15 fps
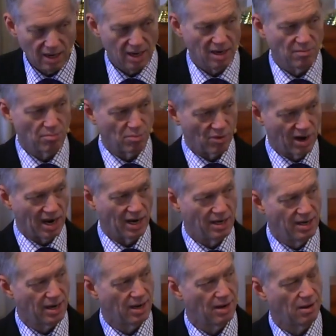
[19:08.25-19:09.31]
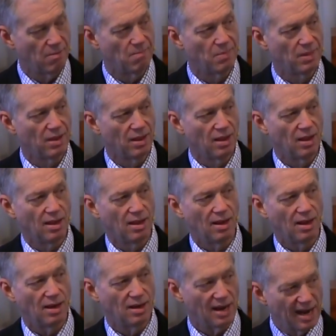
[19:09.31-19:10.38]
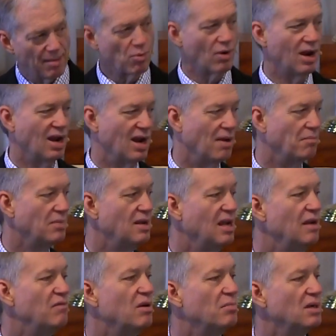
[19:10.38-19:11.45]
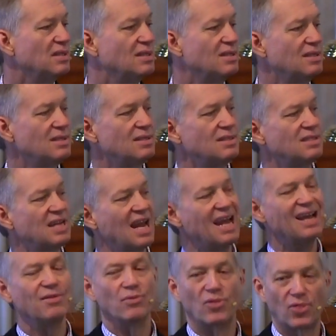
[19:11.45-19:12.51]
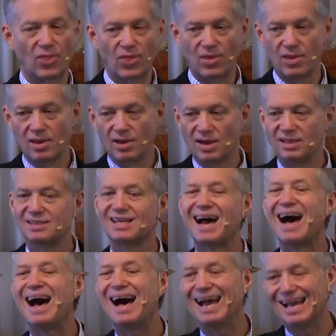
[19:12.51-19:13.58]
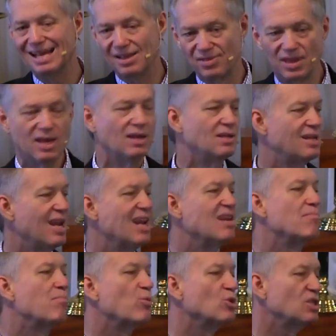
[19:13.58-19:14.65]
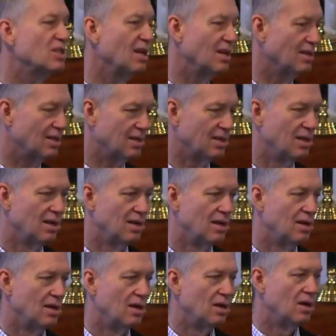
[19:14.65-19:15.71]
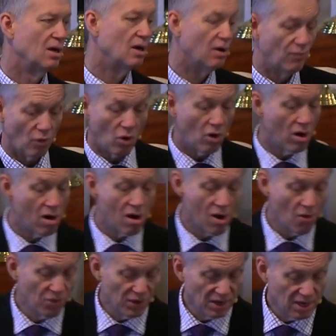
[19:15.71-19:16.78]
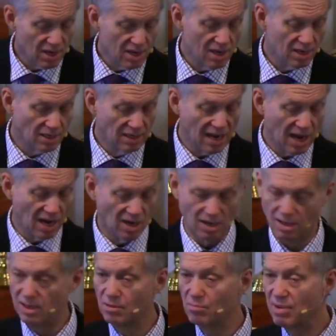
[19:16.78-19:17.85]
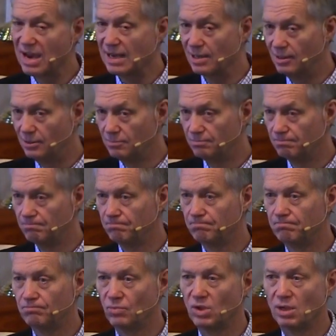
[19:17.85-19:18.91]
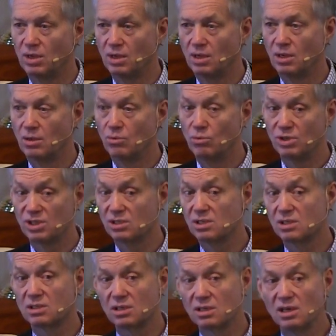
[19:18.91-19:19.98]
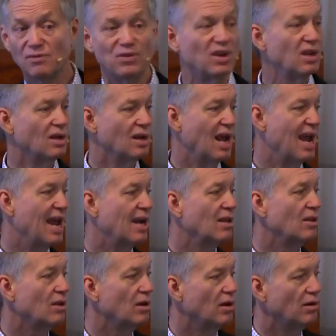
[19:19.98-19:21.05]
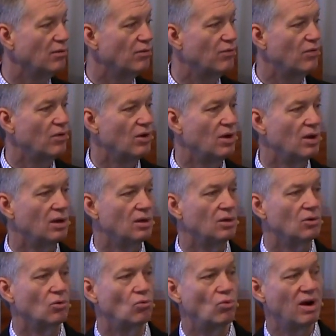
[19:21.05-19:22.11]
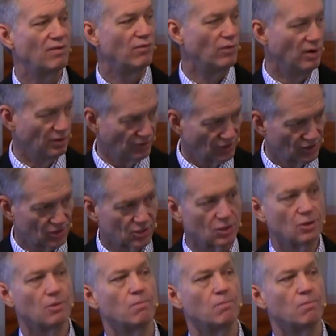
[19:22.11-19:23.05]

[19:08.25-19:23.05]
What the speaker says: and bread, and Abraham gave him a tenth, a tithe, 10% of all that he had gained in battle, which is a significant act of reverence.